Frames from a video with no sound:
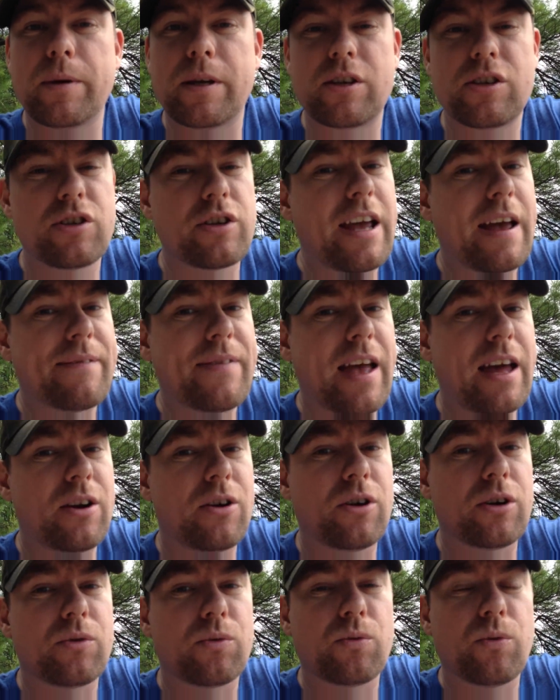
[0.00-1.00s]
because you got
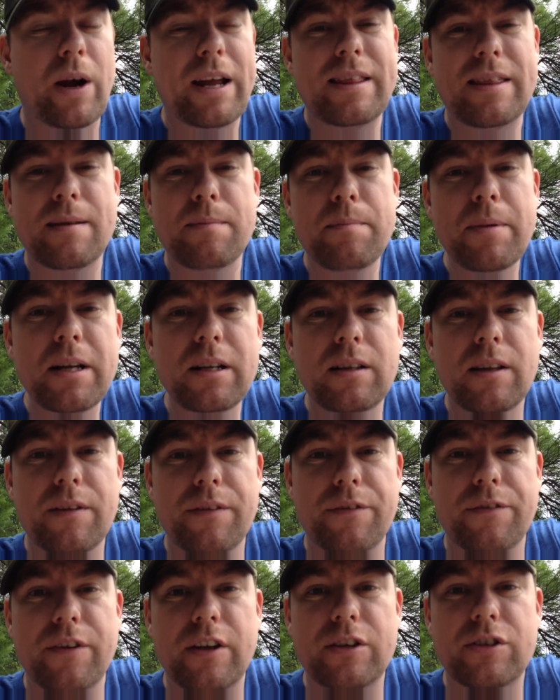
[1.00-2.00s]
that hook right in the middle
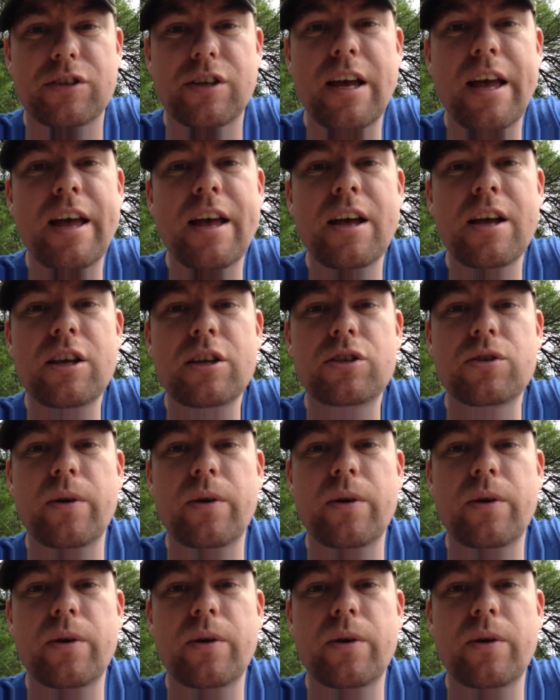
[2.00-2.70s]
of the fish So